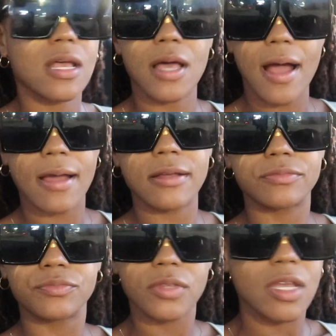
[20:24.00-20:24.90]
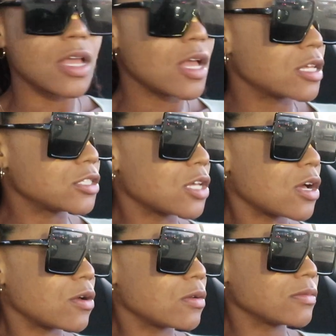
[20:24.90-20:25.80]
god
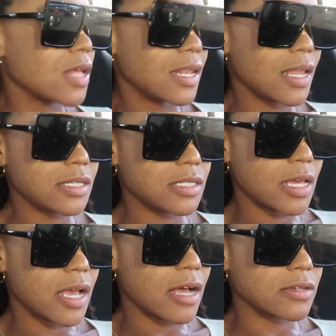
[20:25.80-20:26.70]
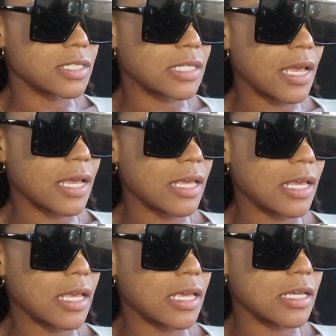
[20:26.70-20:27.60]
so next thing i'll say
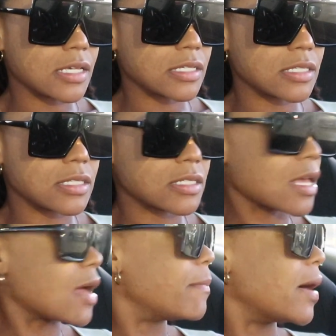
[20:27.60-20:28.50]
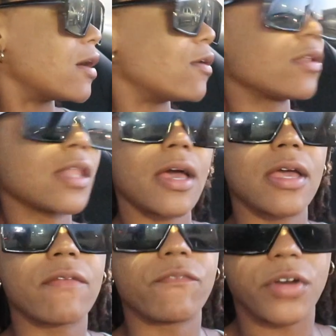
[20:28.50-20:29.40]
is about
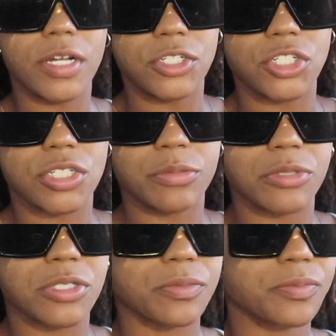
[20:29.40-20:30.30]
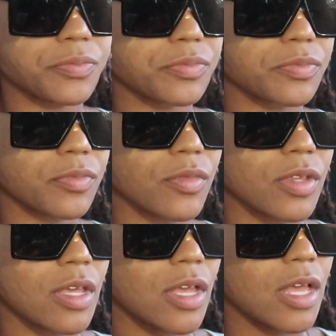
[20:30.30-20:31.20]
like friendships
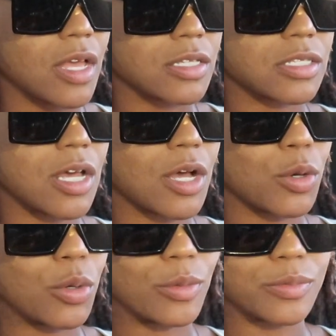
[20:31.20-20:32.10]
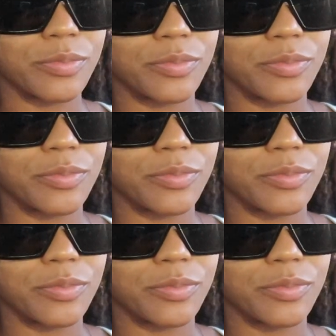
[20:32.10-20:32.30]
so